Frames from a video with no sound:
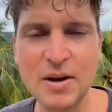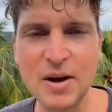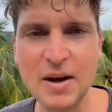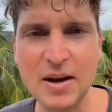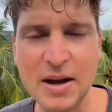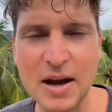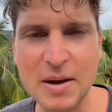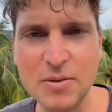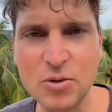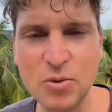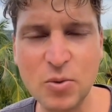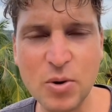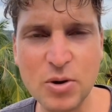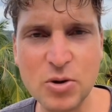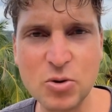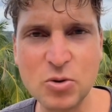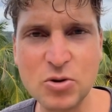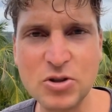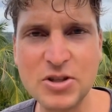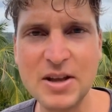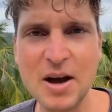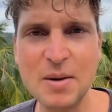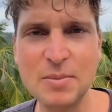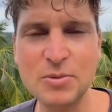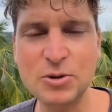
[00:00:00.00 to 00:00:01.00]
on everyone who
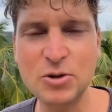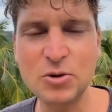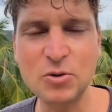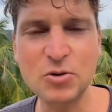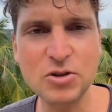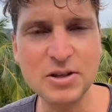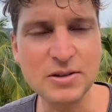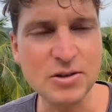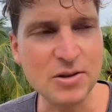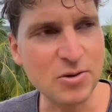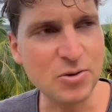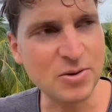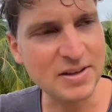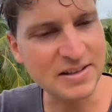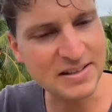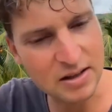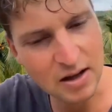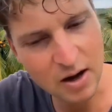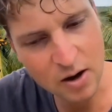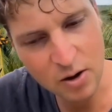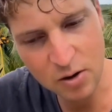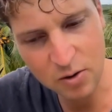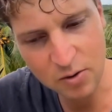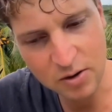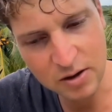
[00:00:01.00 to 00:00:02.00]
stops using the US
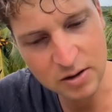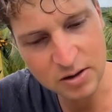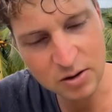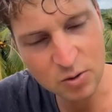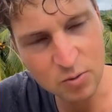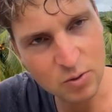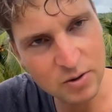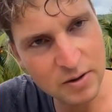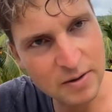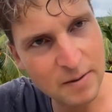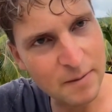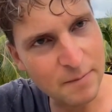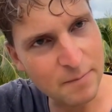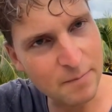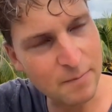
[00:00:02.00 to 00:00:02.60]
dollar and so on.